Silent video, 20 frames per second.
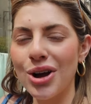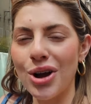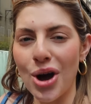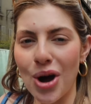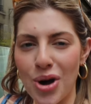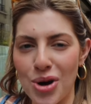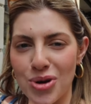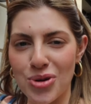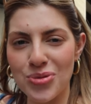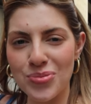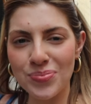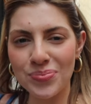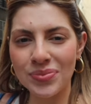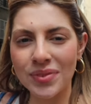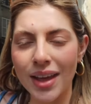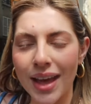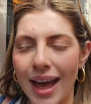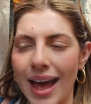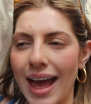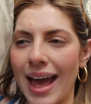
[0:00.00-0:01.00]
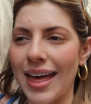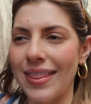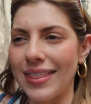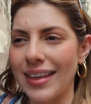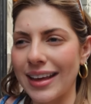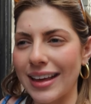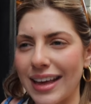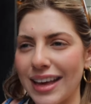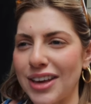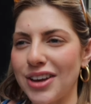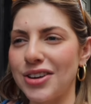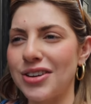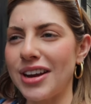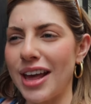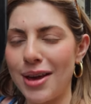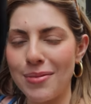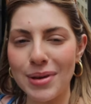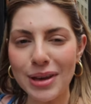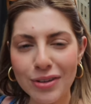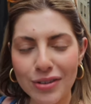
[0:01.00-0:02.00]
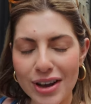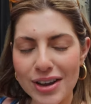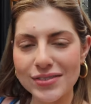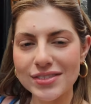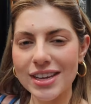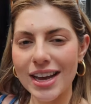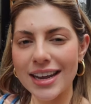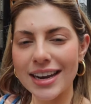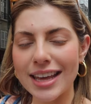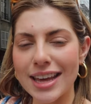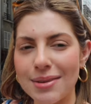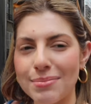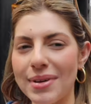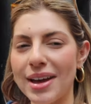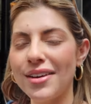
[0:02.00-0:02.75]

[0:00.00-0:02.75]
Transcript: comb and then get your name engraved on it.